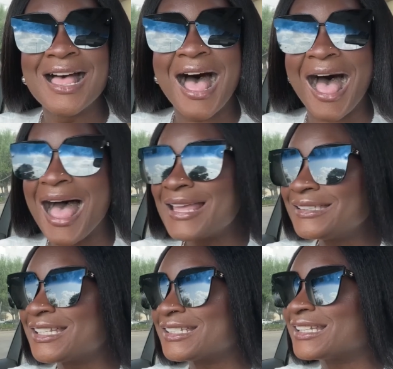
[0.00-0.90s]
I
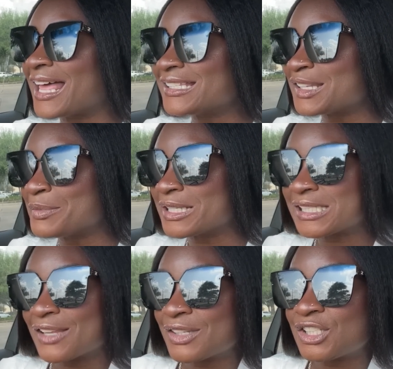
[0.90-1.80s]
just like some of the
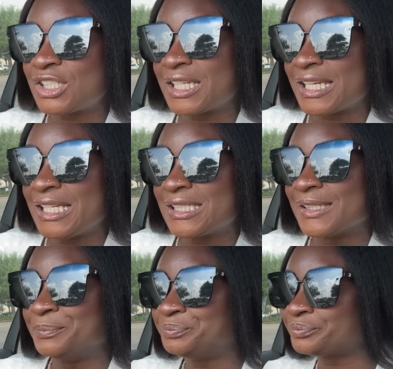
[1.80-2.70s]
stuff that she eats
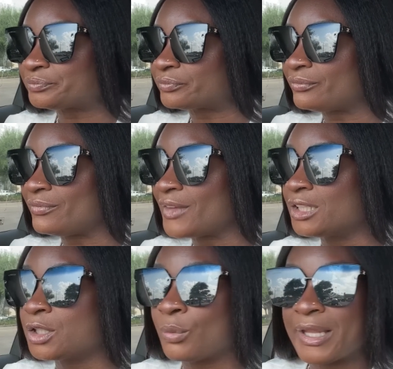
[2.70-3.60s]
and
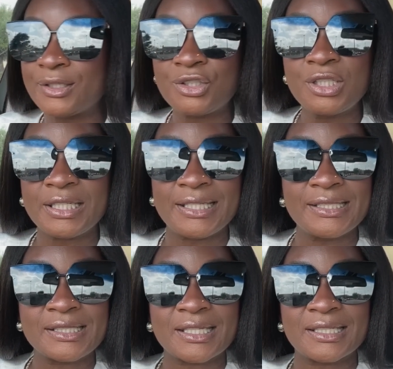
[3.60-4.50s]
the way that she
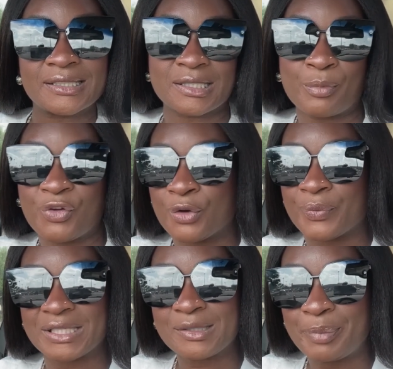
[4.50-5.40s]
eats it and some of her
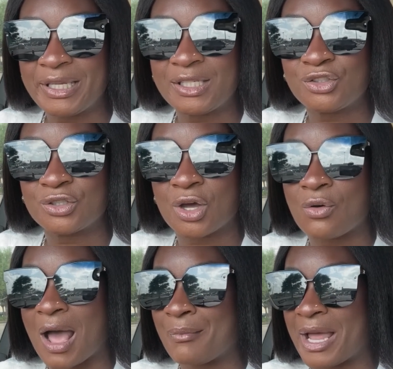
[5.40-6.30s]
recipes, you know,
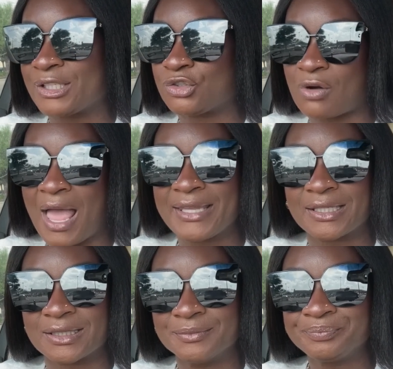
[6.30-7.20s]
I might try
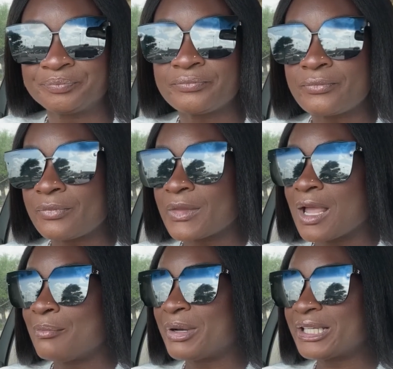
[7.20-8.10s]
it.
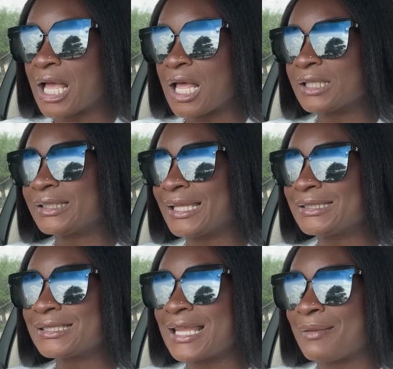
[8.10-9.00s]
But y'all, that
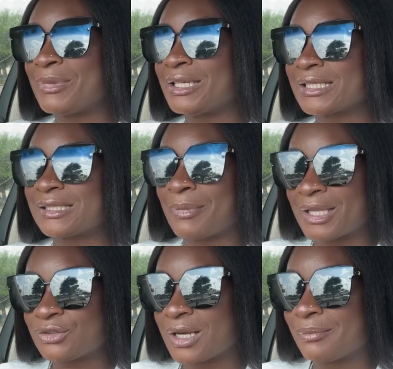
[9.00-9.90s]
does not mean that
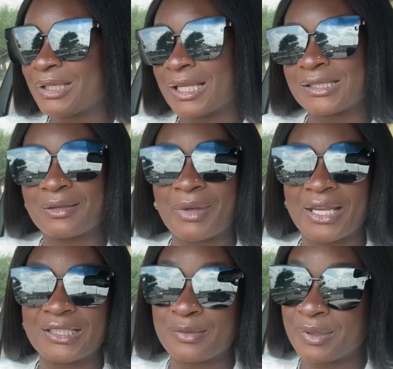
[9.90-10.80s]
somebody's trying to be like somebody
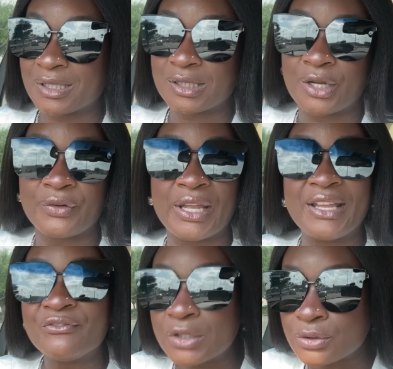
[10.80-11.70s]
just because they're
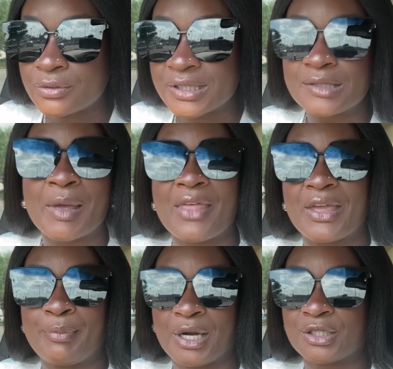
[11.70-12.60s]
influenced by
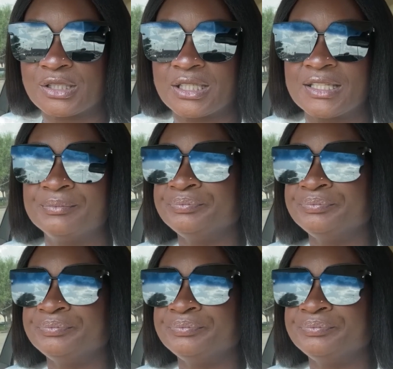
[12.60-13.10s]
that person